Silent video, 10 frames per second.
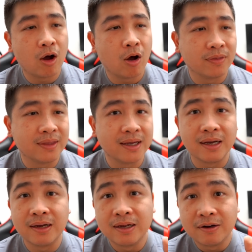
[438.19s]
on
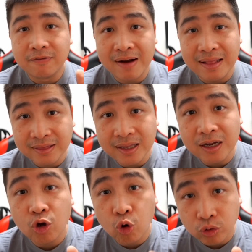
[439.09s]
the
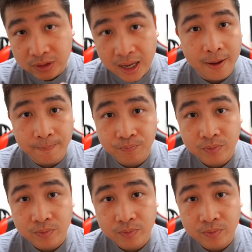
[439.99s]
rental quota.